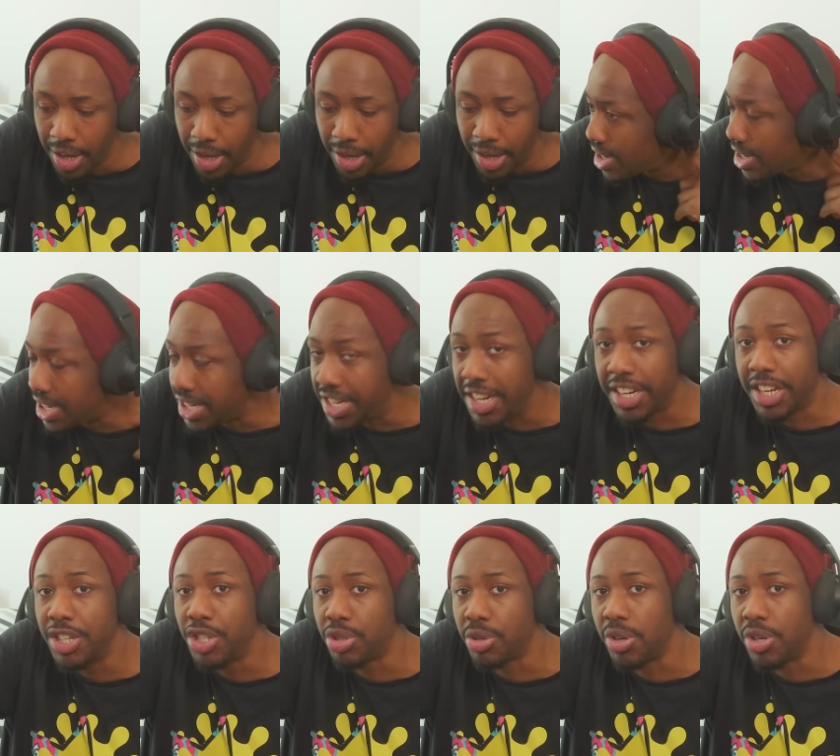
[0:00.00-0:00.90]
stick
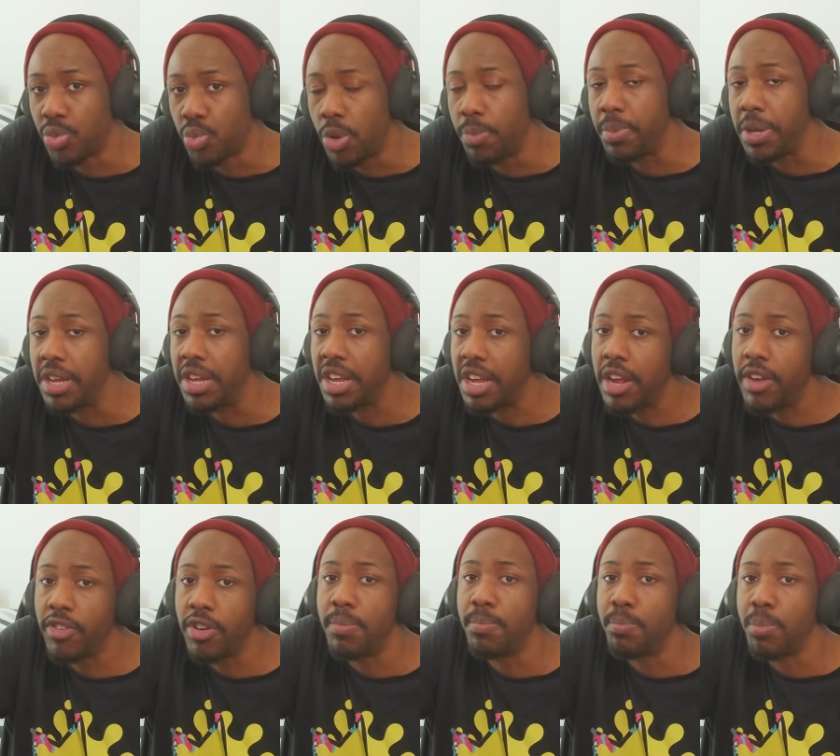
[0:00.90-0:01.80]
controls would be
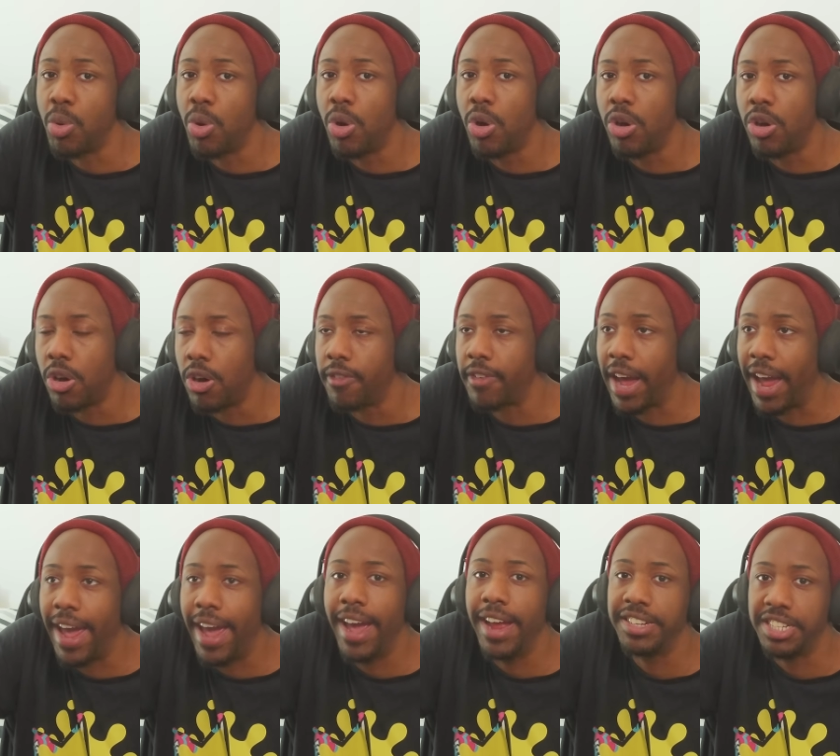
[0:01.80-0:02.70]
even more of a
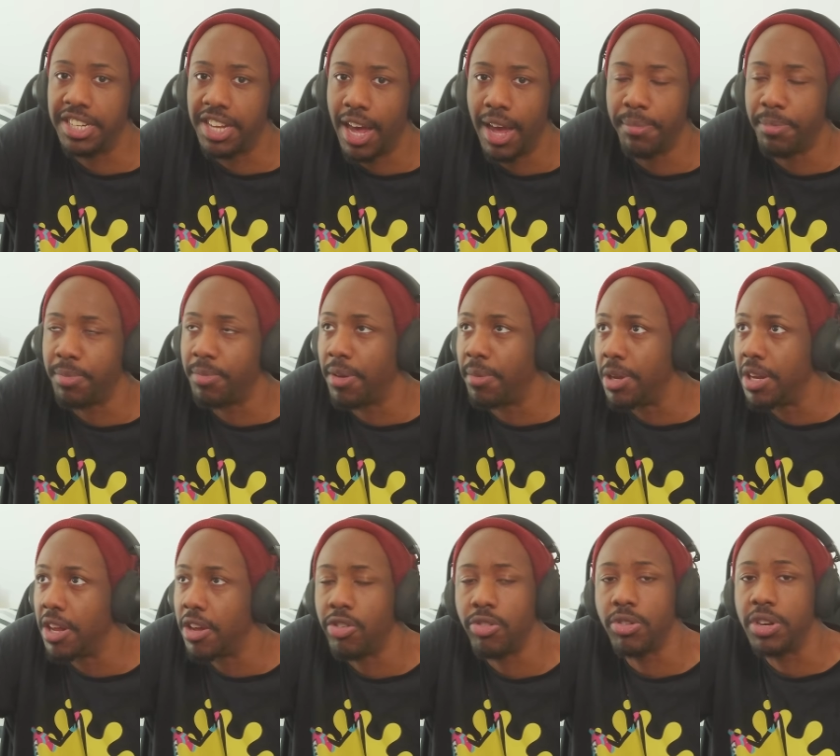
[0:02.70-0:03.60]
handicap. I
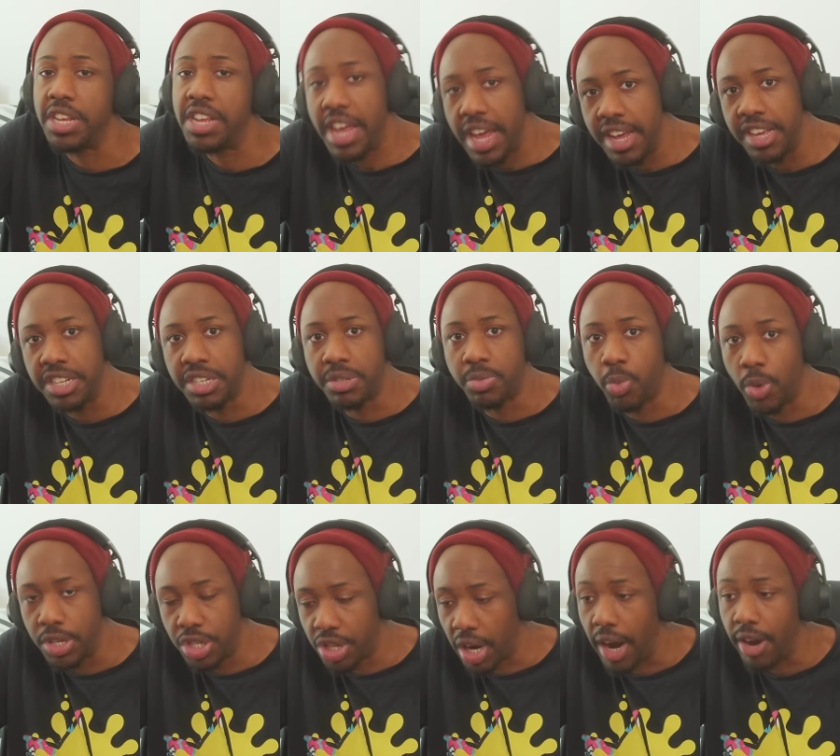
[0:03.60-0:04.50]
mean, it already is
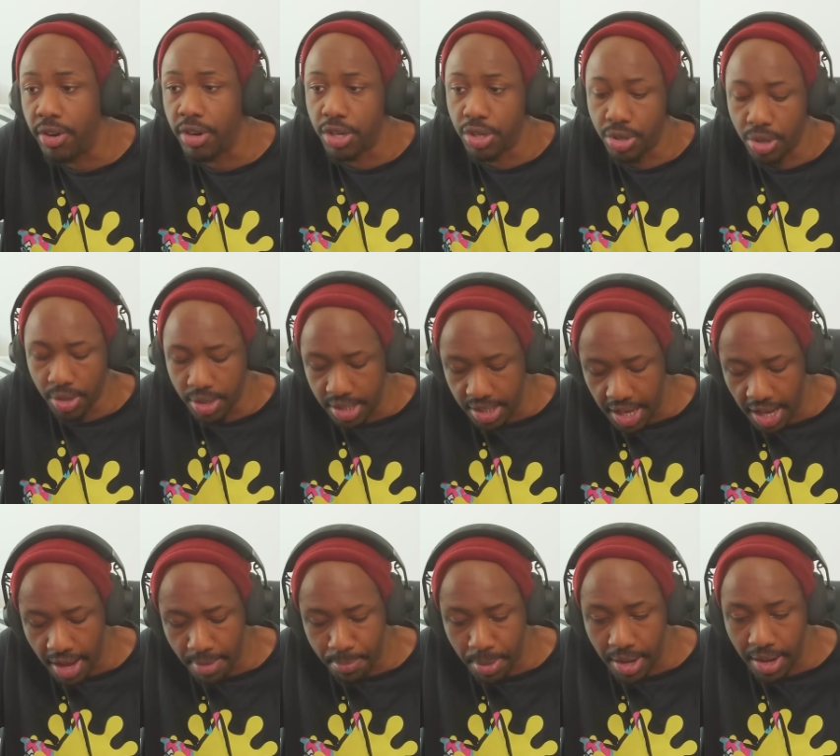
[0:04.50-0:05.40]
when gyro control is
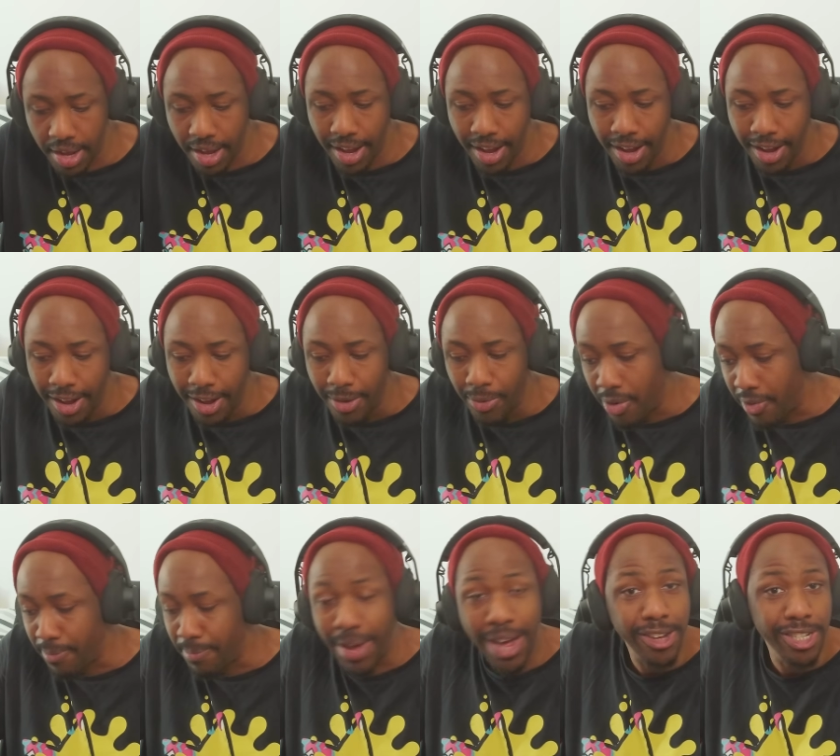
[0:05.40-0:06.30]
there, but
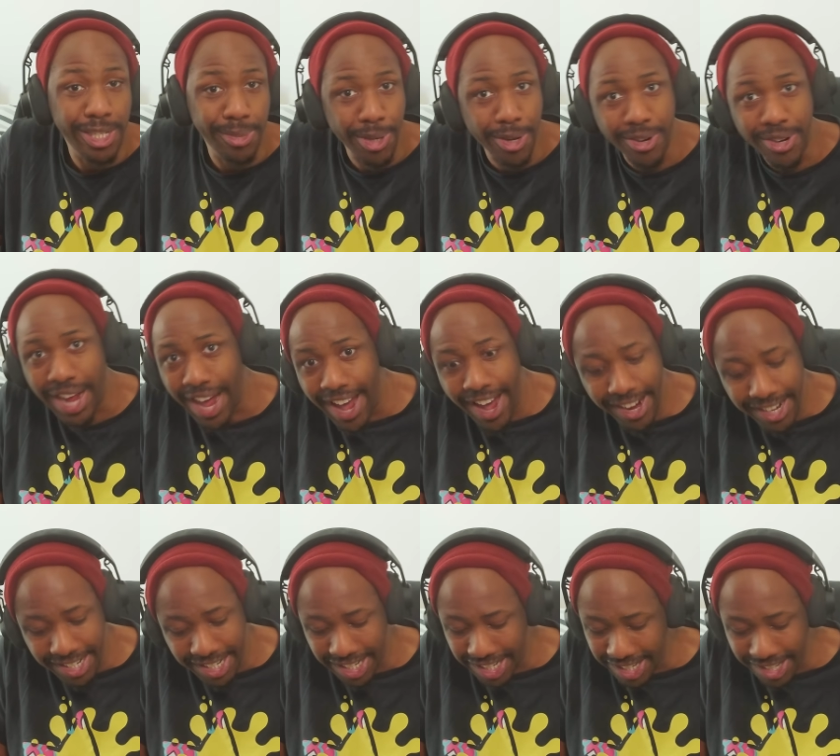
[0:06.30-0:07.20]
with mouse mode
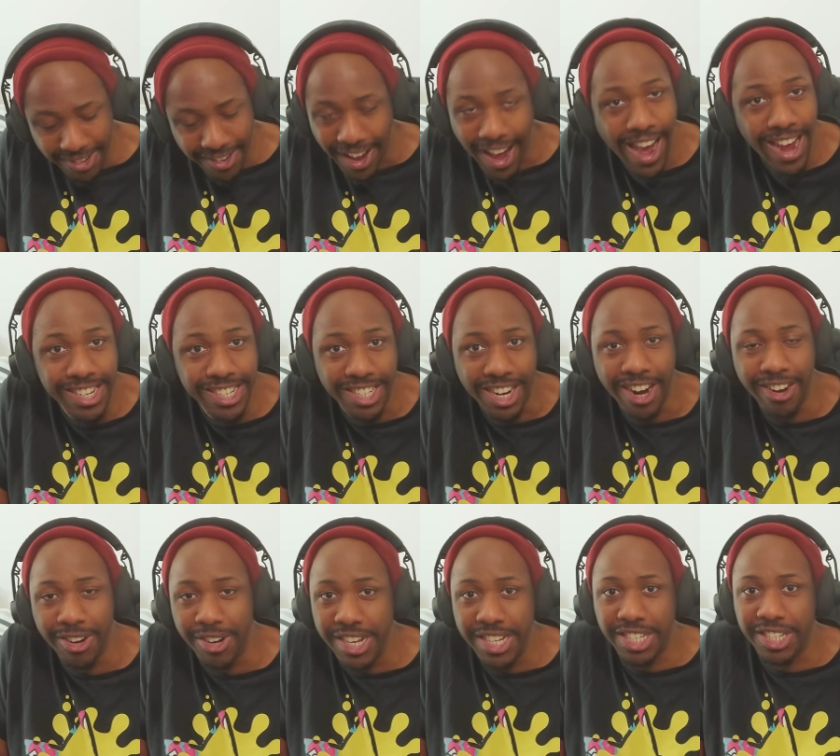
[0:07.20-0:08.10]
and
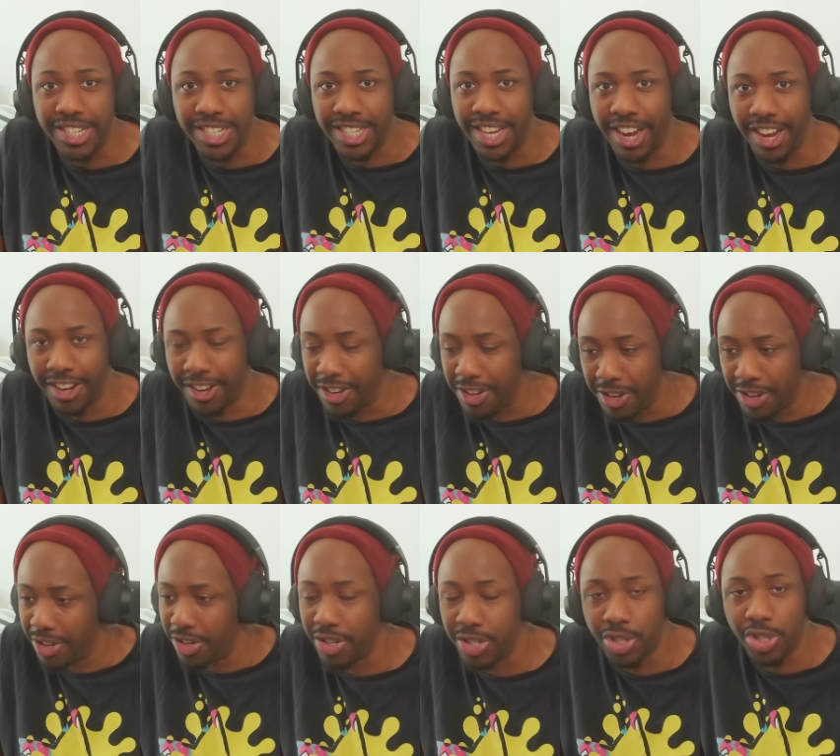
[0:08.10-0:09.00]
gyro, it's just like
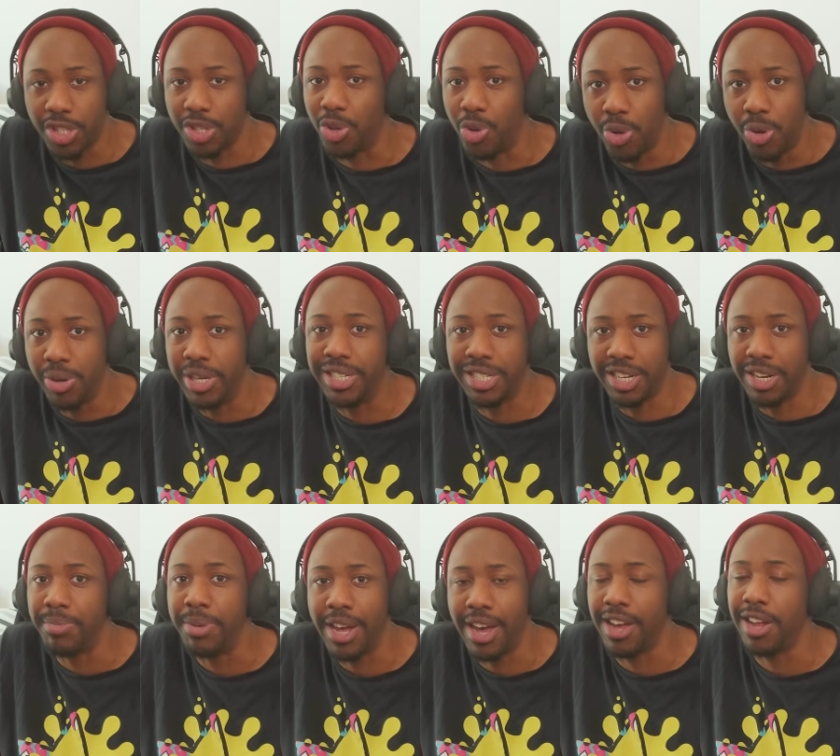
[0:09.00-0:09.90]
you're just always going
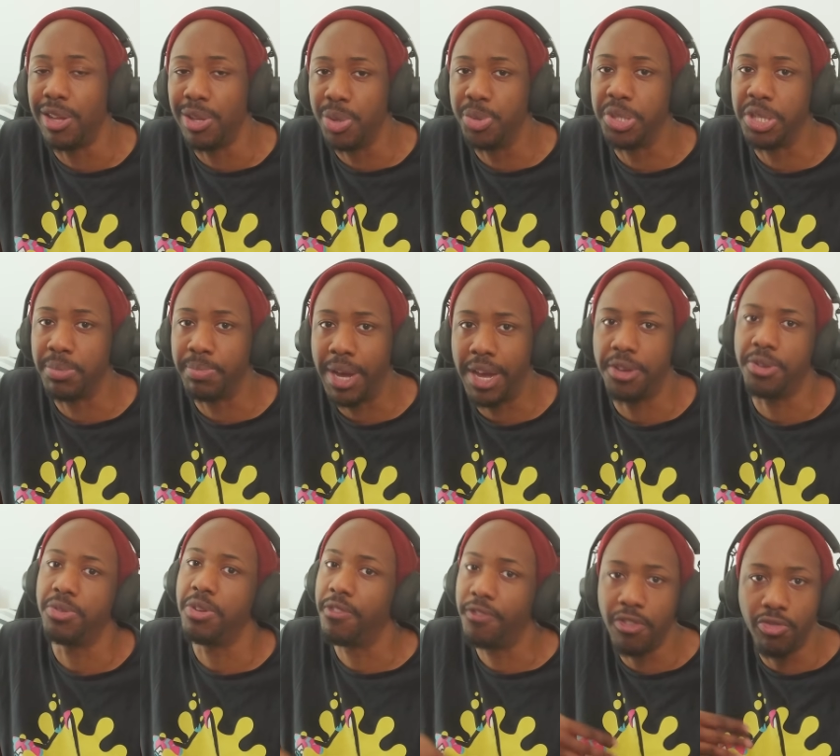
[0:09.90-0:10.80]
to be at a losing
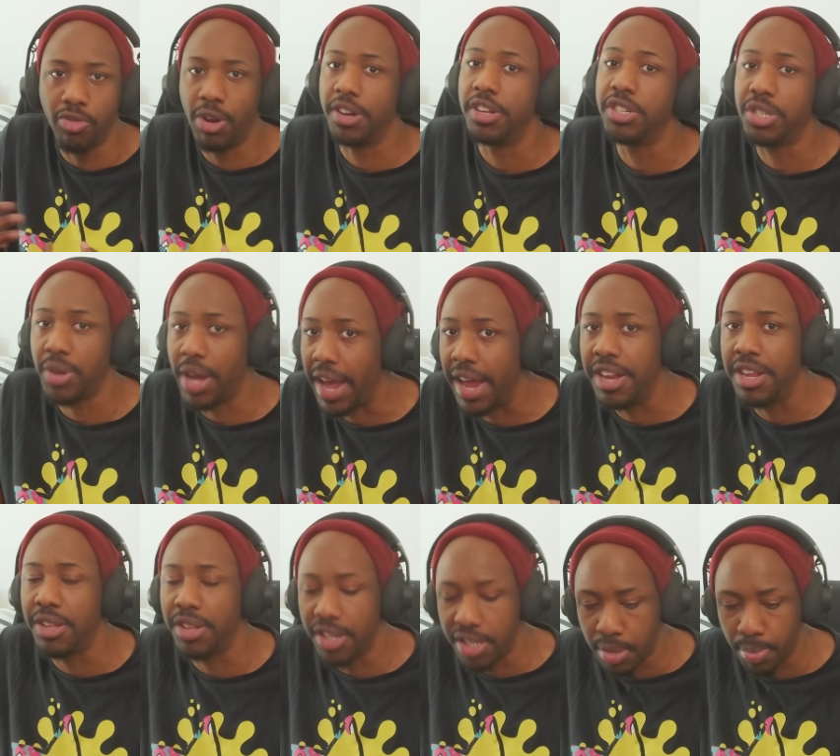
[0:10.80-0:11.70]
battle if you run into any
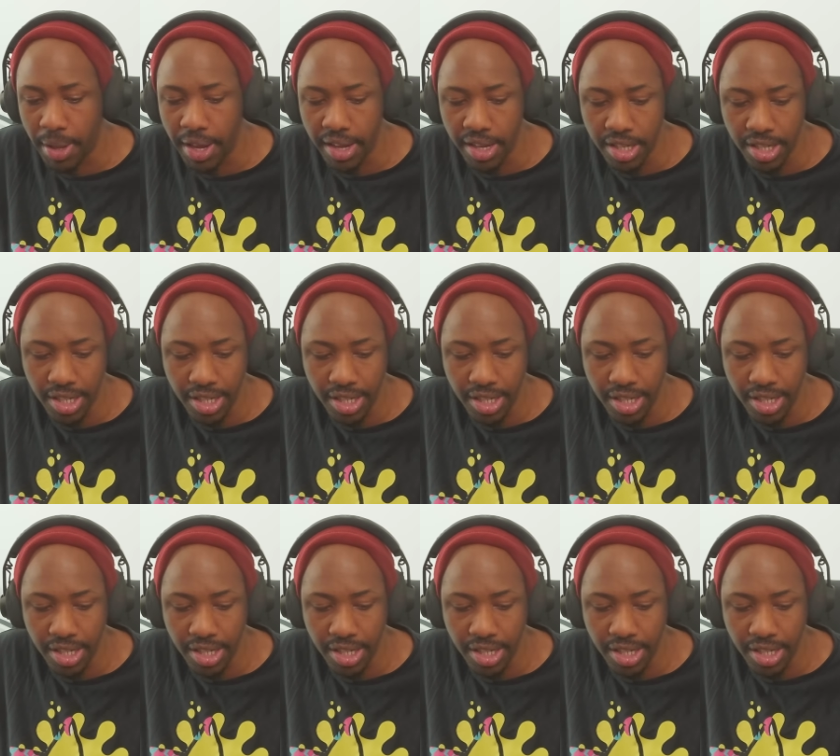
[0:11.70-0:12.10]
of those players.